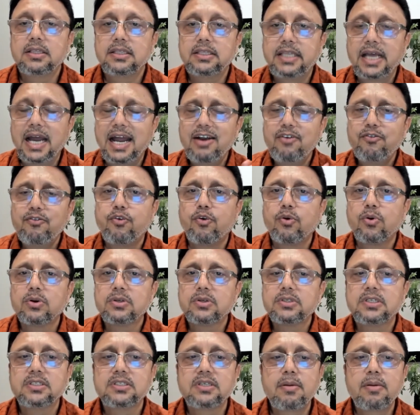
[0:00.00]
That
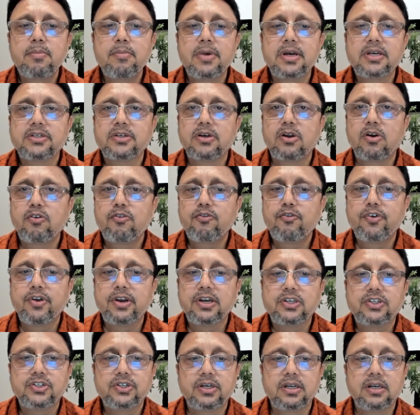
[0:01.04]
force is a measure of
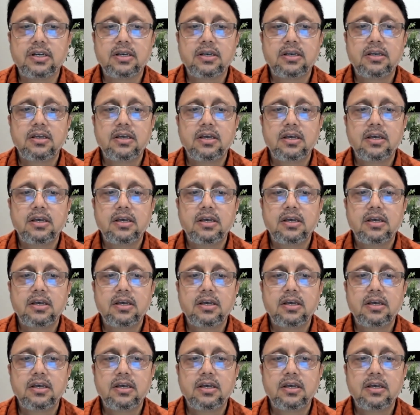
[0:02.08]
friction.